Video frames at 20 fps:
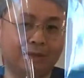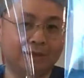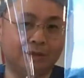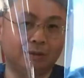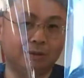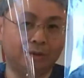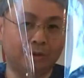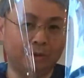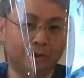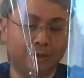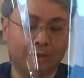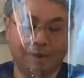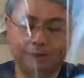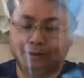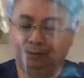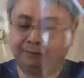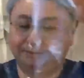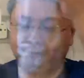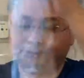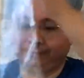as your hood,
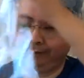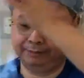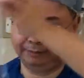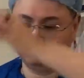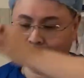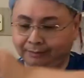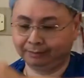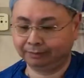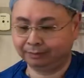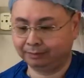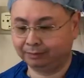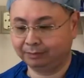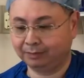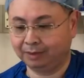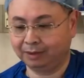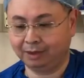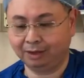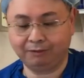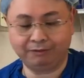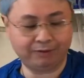
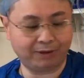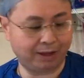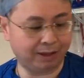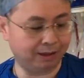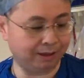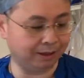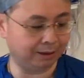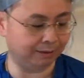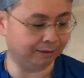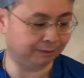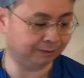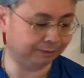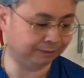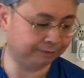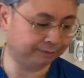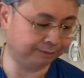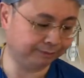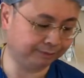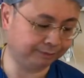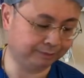and finally,
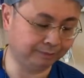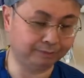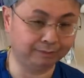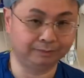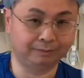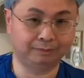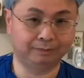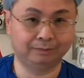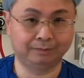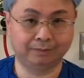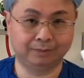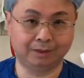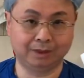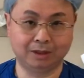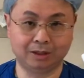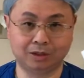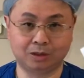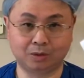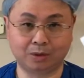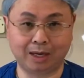
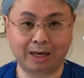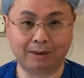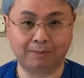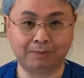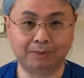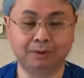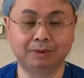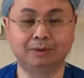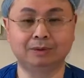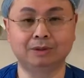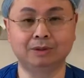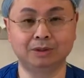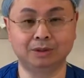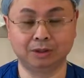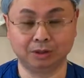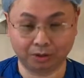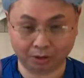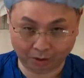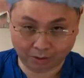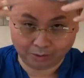a strap to
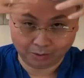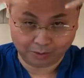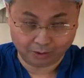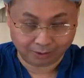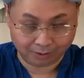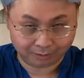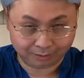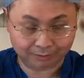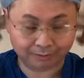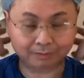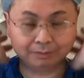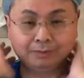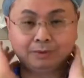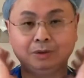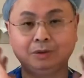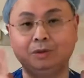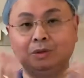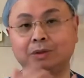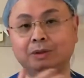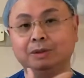secure
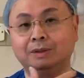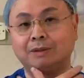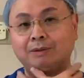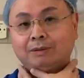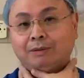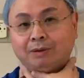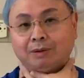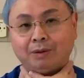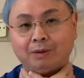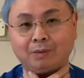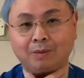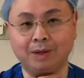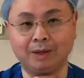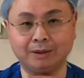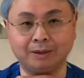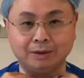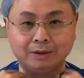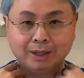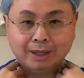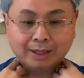the hood
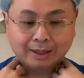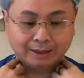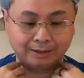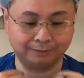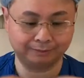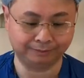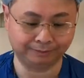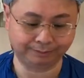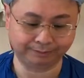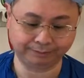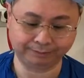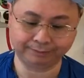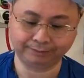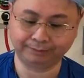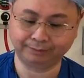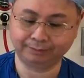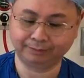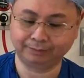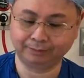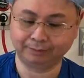around your neck.
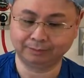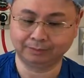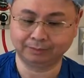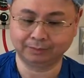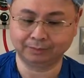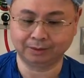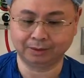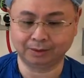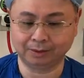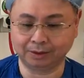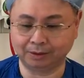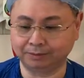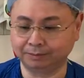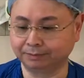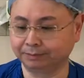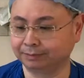So,